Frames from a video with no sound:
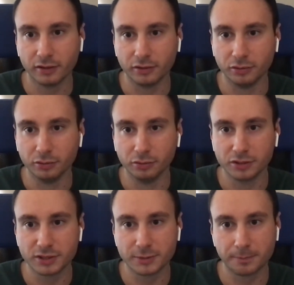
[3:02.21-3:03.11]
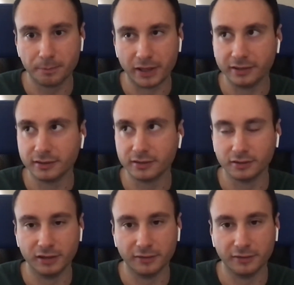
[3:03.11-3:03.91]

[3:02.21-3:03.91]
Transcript: you spend enough